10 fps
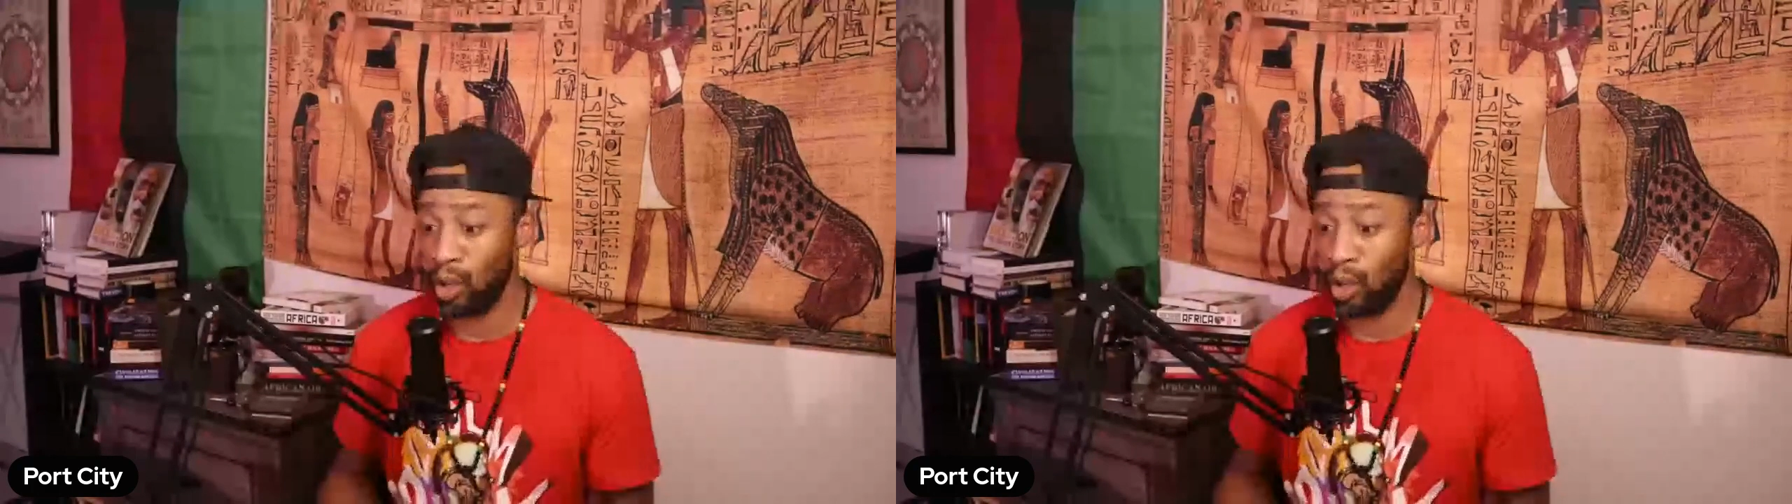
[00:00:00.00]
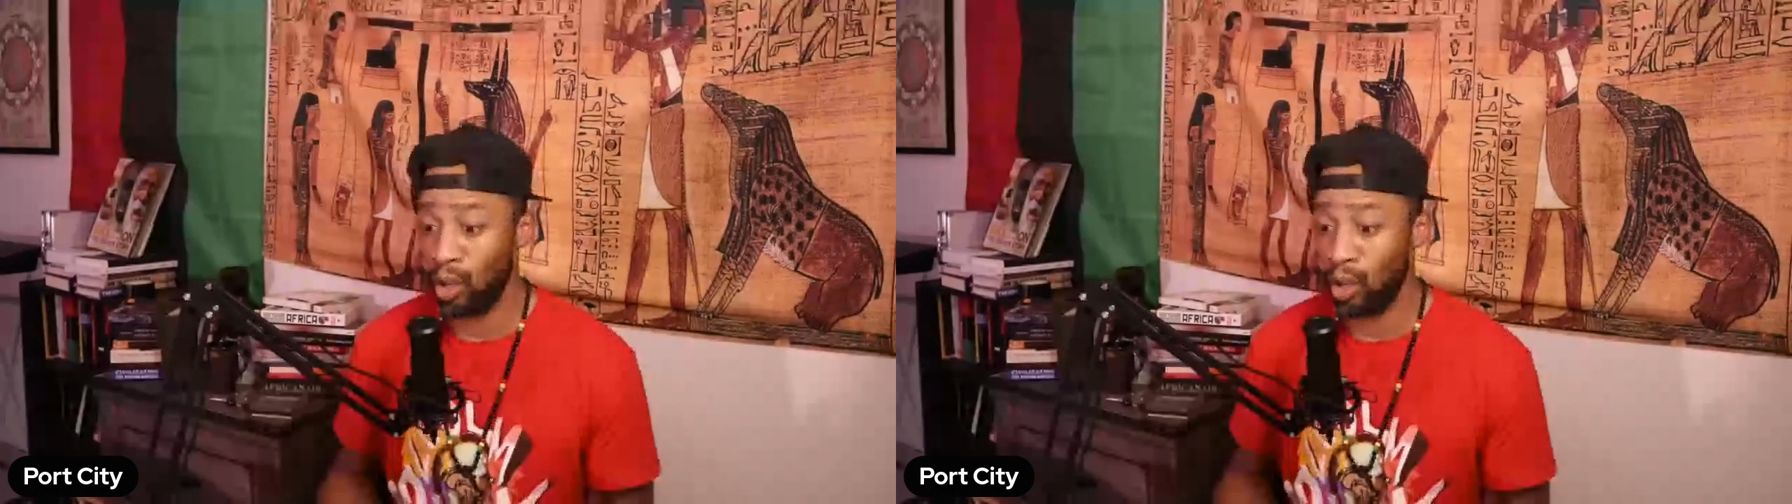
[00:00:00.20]

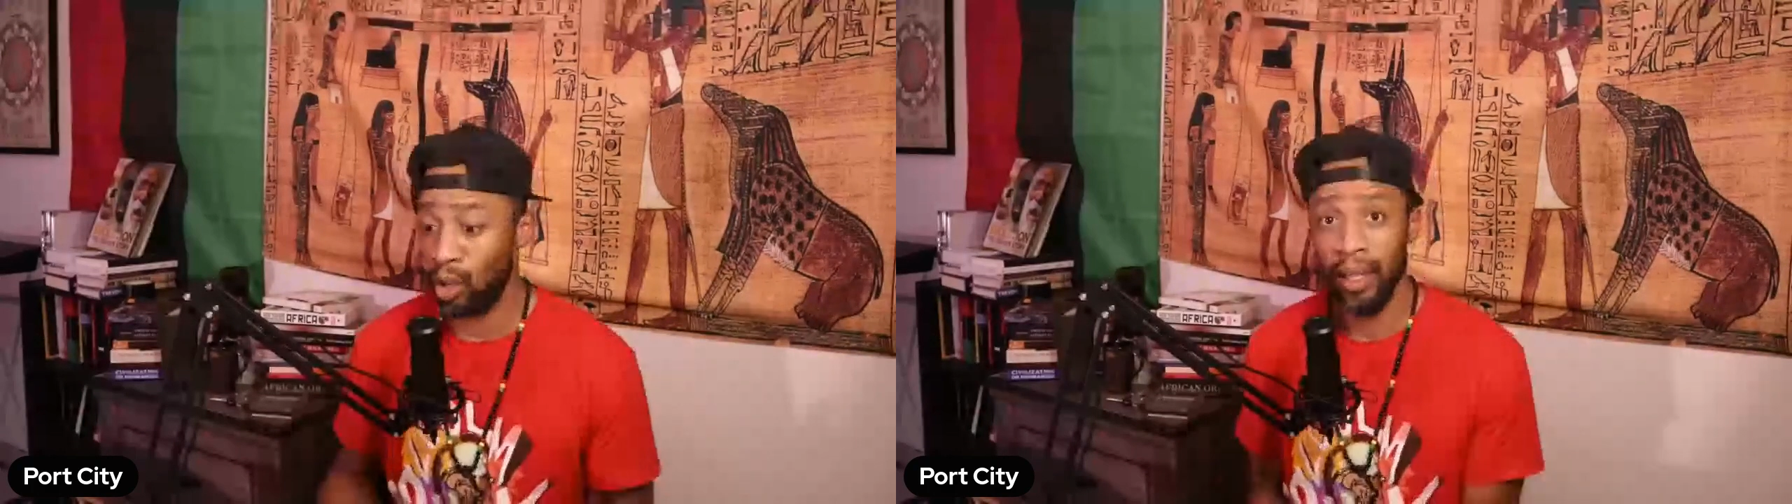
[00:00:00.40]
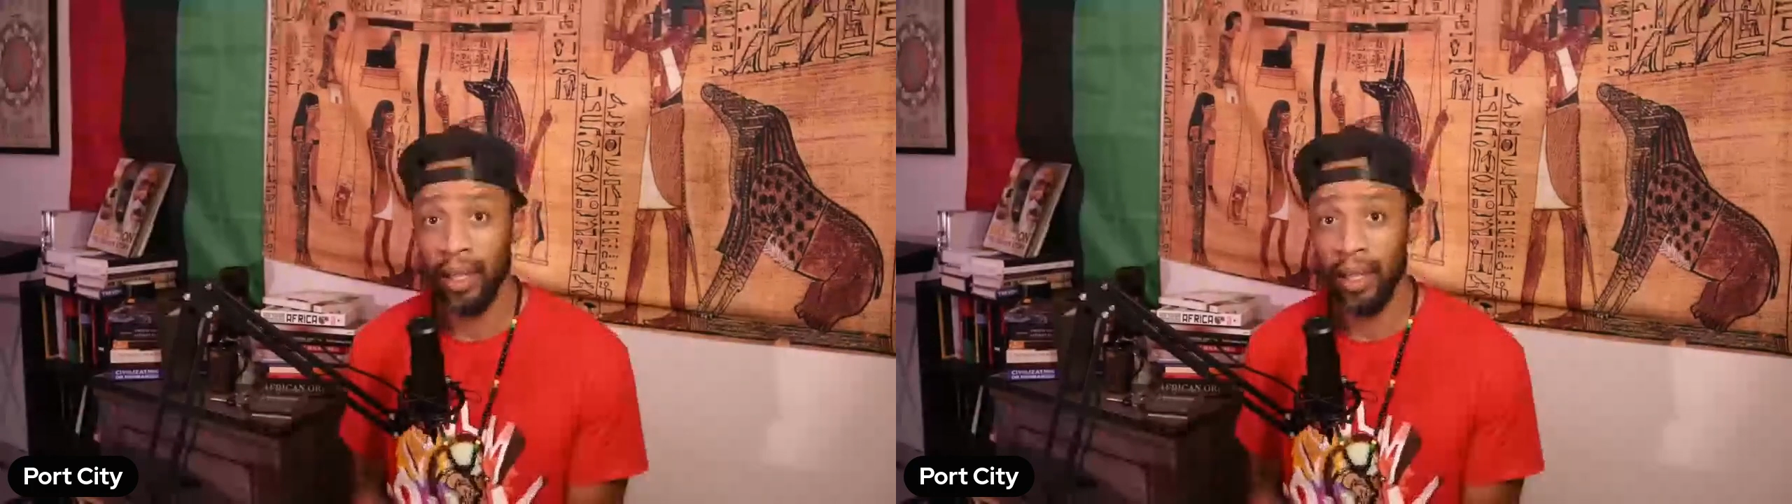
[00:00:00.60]
and
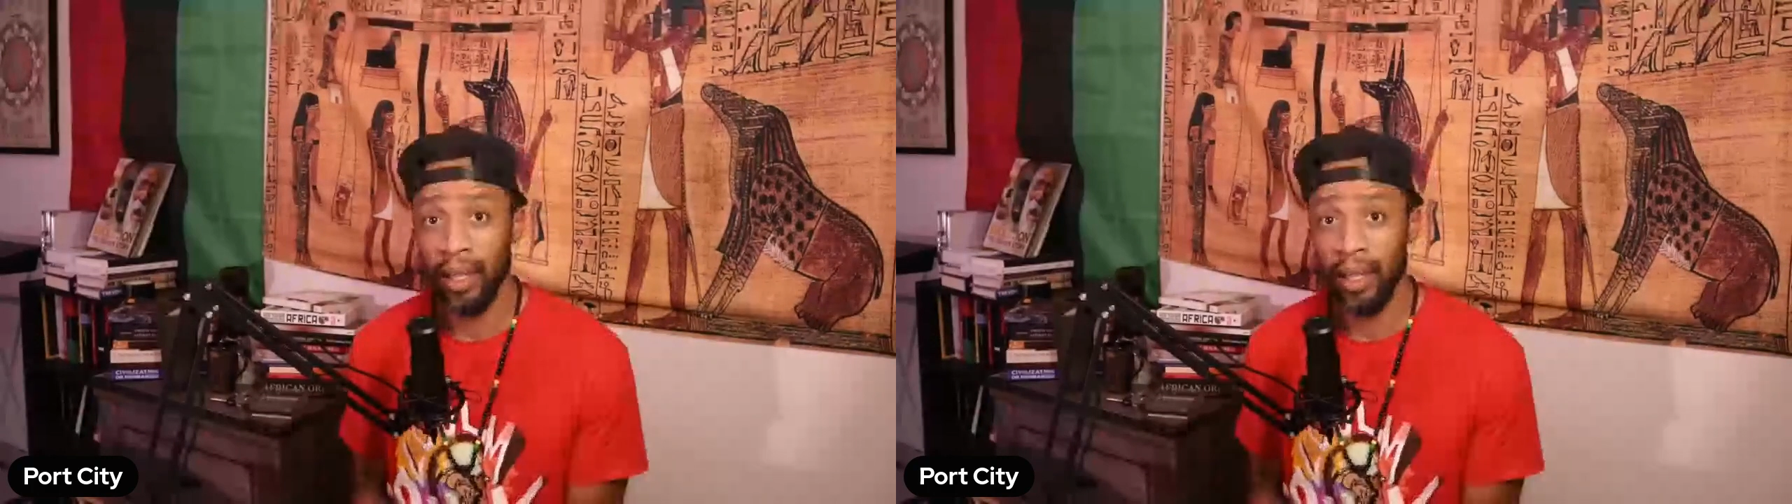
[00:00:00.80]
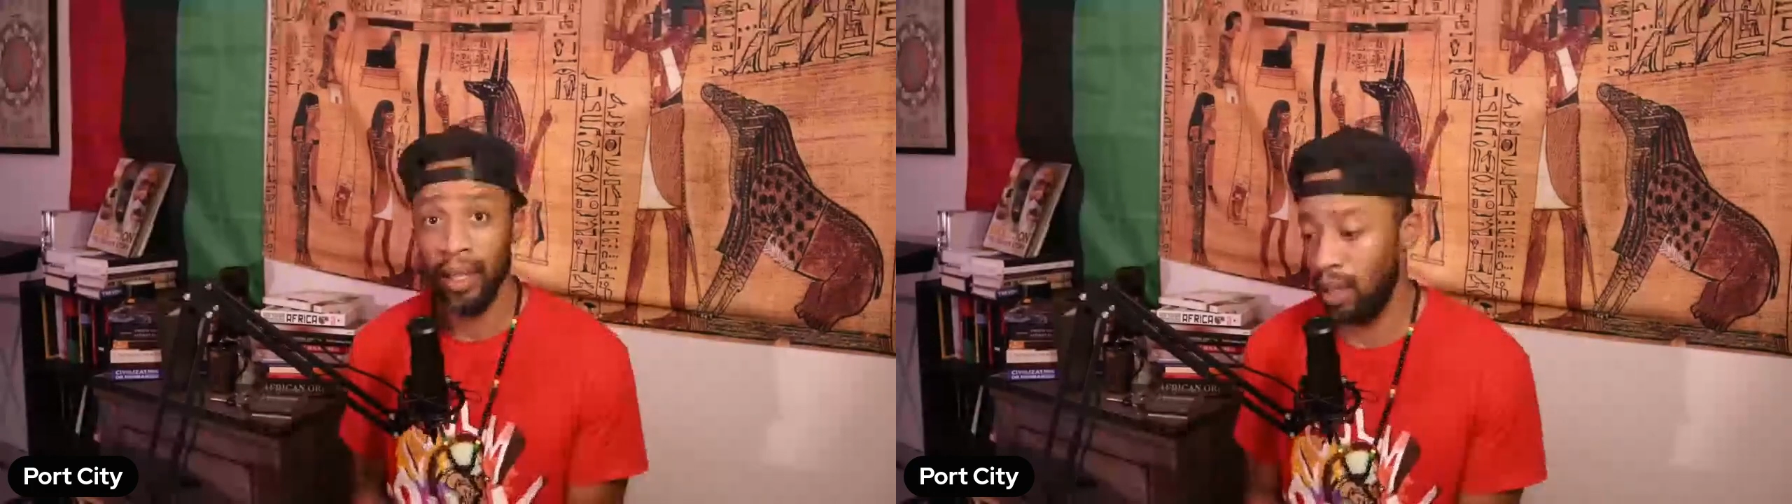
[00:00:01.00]

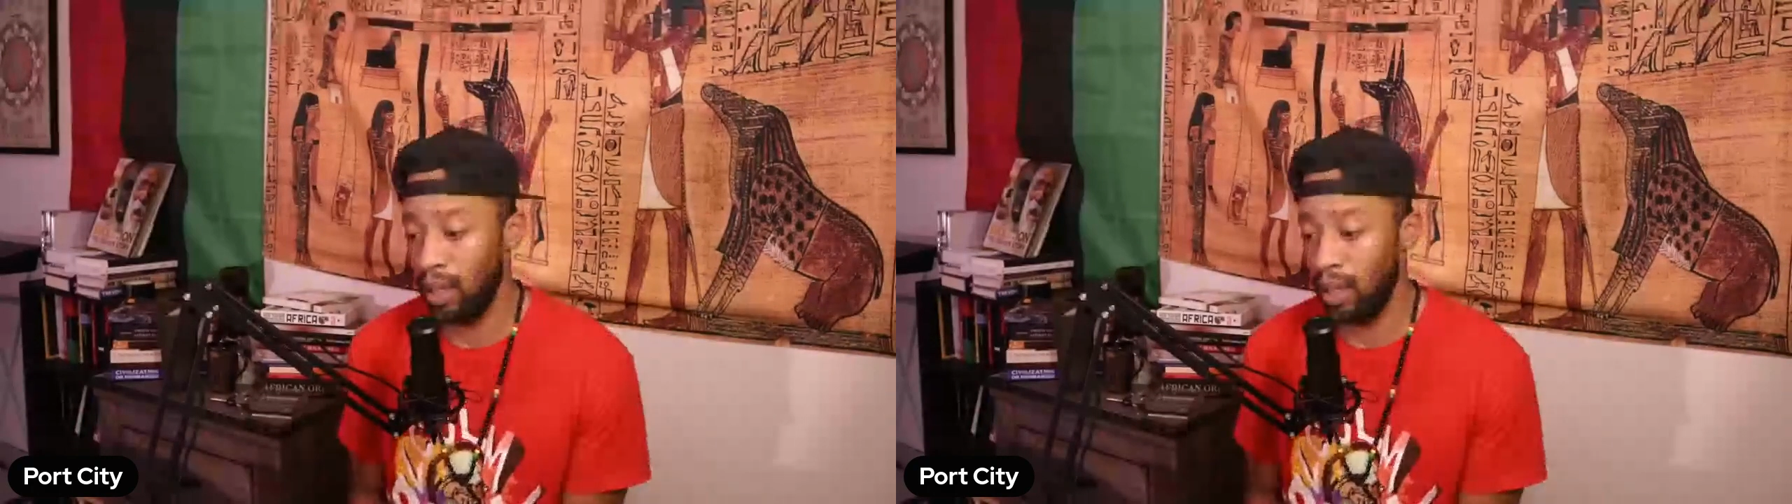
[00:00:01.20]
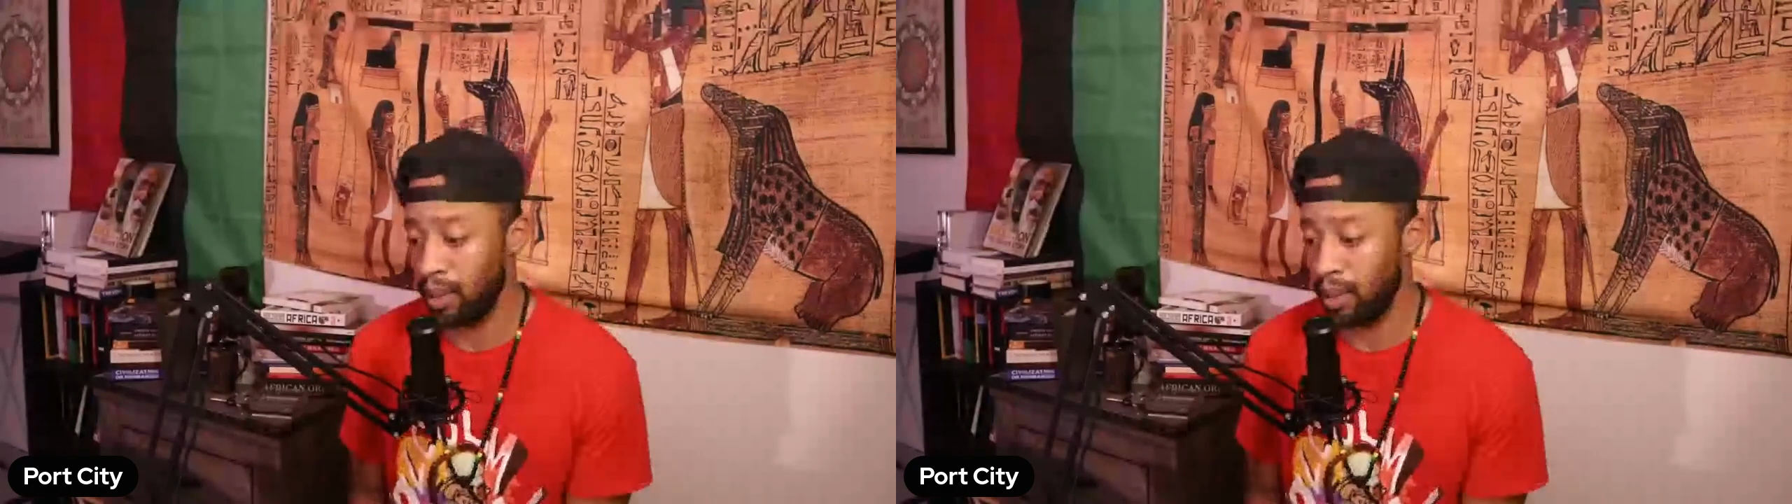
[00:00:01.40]
get
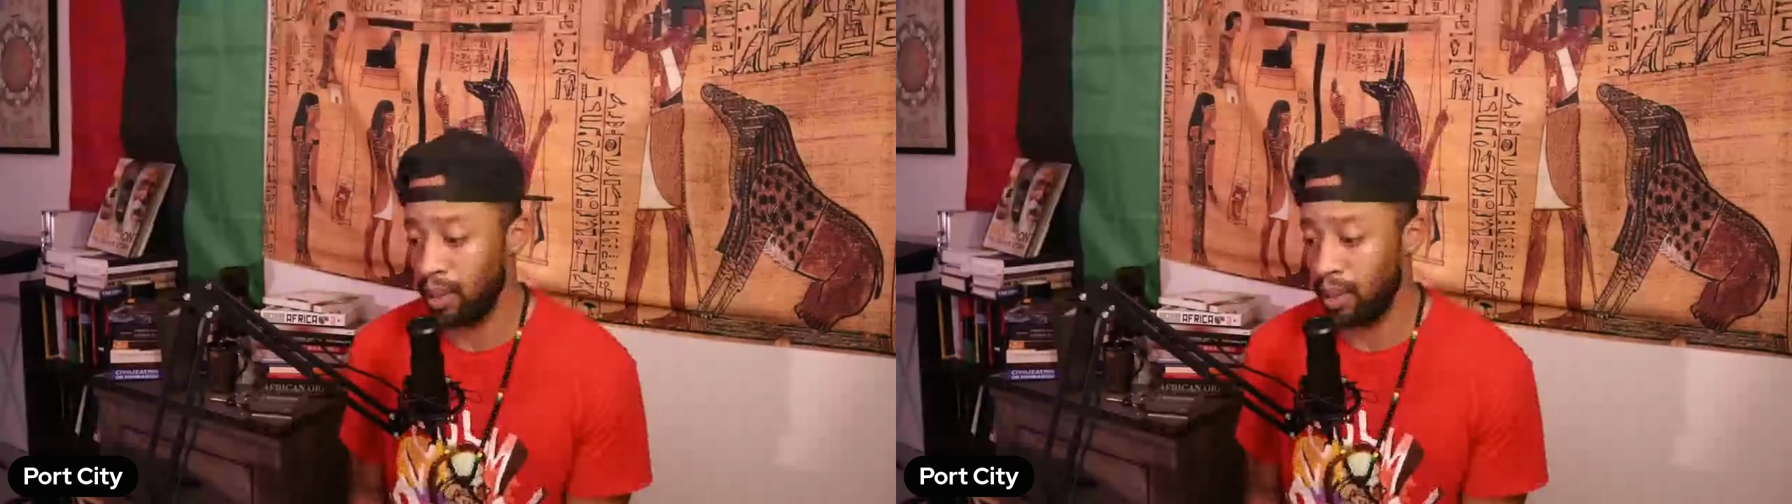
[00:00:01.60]
a